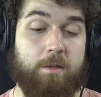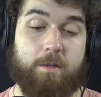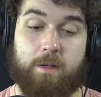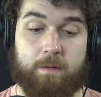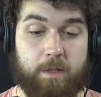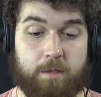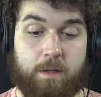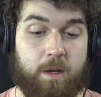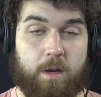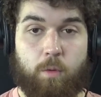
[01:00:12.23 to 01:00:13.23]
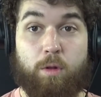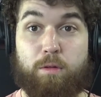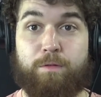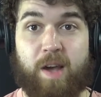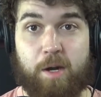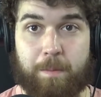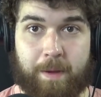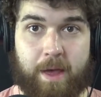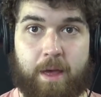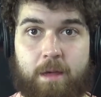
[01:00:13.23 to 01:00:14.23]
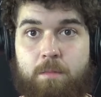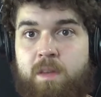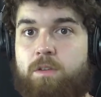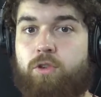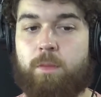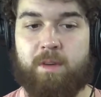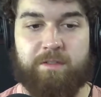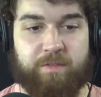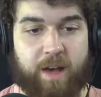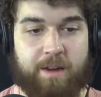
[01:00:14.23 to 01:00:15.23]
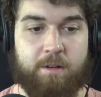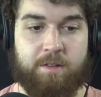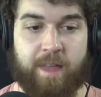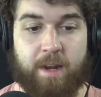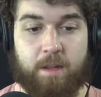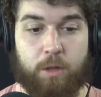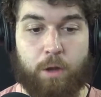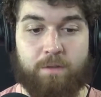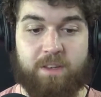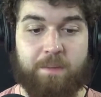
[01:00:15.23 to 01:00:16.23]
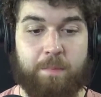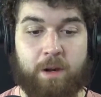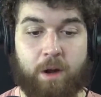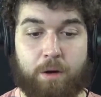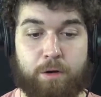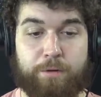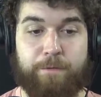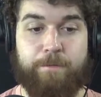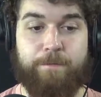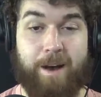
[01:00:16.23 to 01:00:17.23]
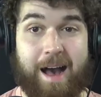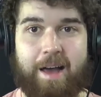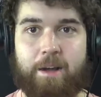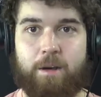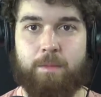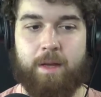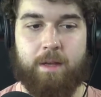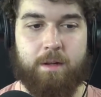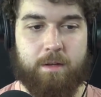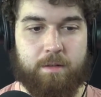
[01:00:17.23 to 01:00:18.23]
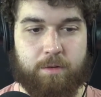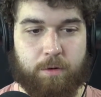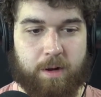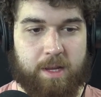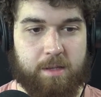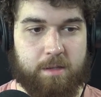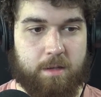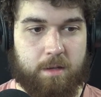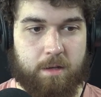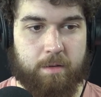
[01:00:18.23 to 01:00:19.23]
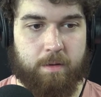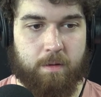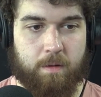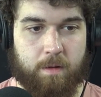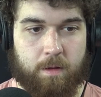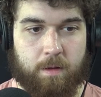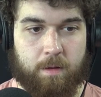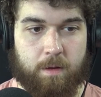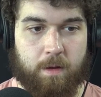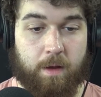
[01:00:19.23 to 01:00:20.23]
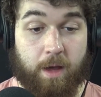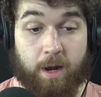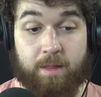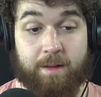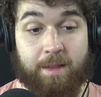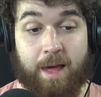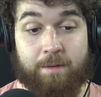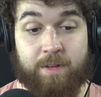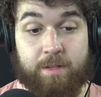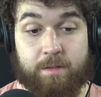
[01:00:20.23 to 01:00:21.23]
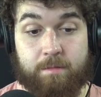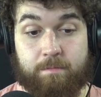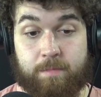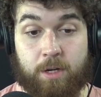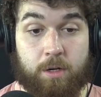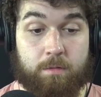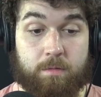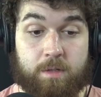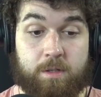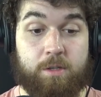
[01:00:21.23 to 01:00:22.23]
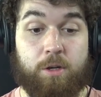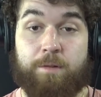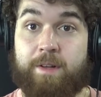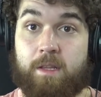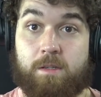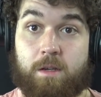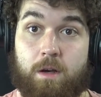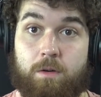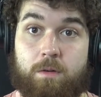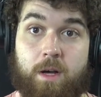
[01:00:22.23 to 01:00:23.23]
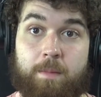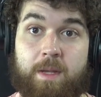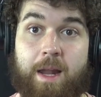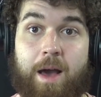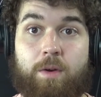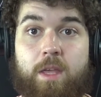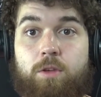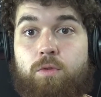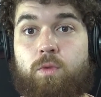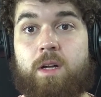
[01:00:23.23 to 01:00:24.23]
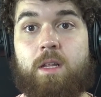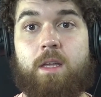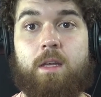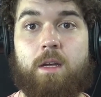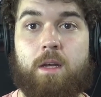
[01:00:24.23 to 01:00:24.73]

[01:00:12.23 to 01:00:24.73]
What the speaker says: You know, I mean, whether it's fighter pay, the mistreatment of fighters, Dana and the UFC have been under fire, man. It's crazy. And I think a lot of it's, you know, just deservingly so. I mean, how can you argue it?